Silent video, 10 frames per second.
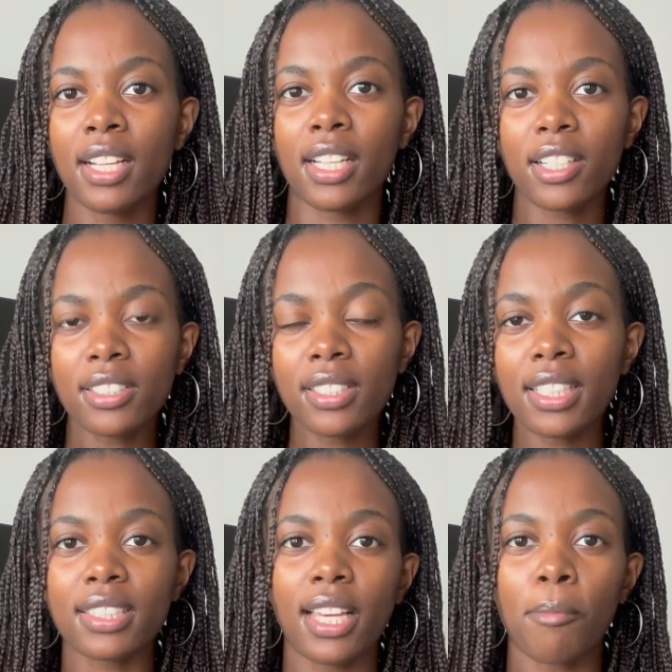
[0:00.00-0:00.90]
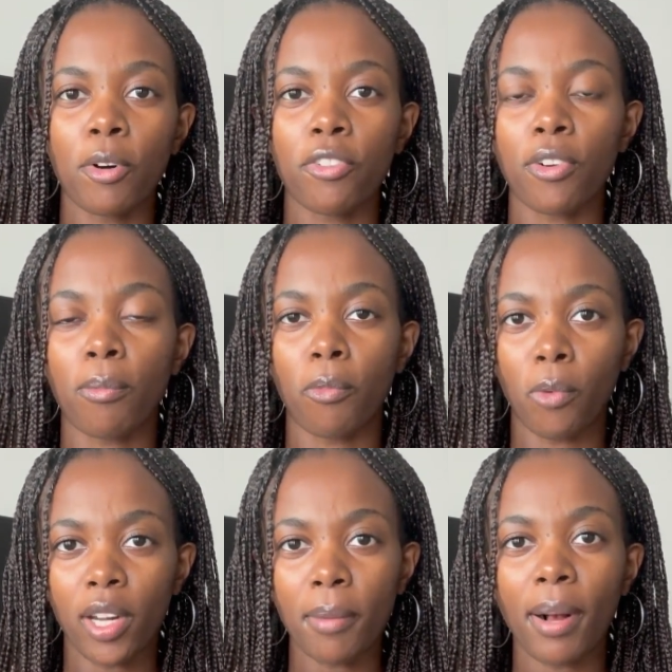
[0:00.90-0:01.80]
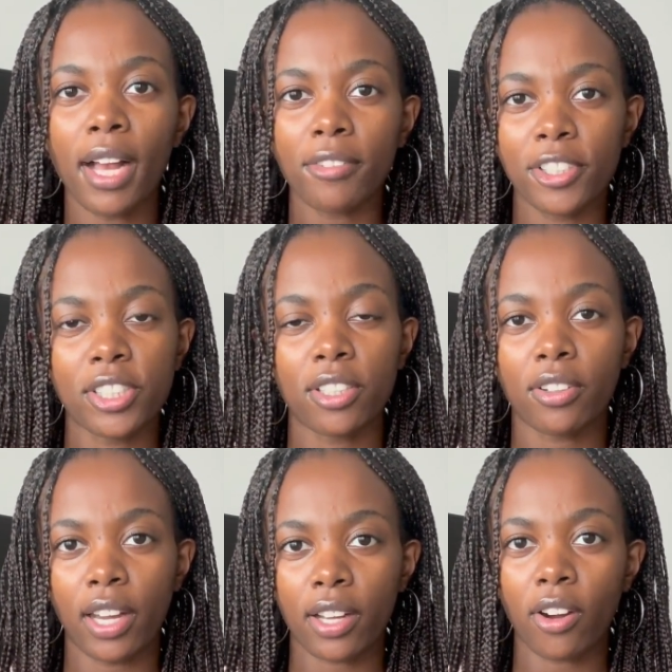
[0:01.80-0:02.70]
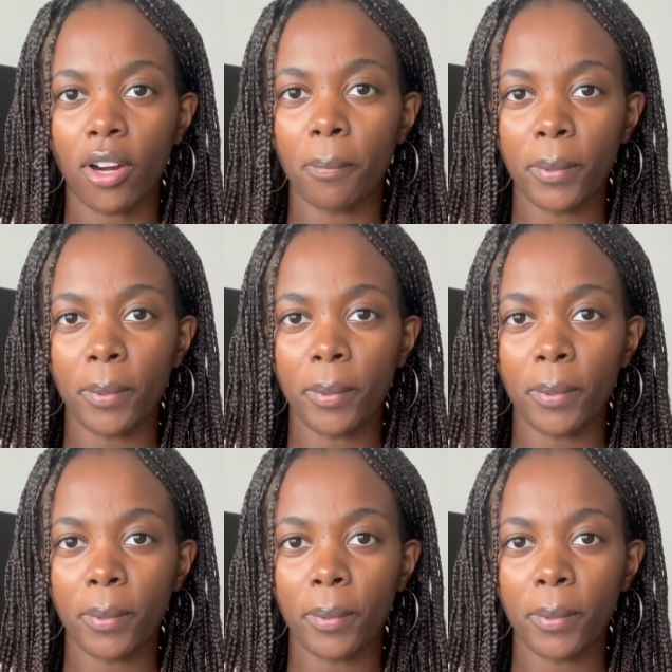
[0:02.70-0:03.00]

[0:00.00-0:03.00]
Here's an example from one of my recent credit card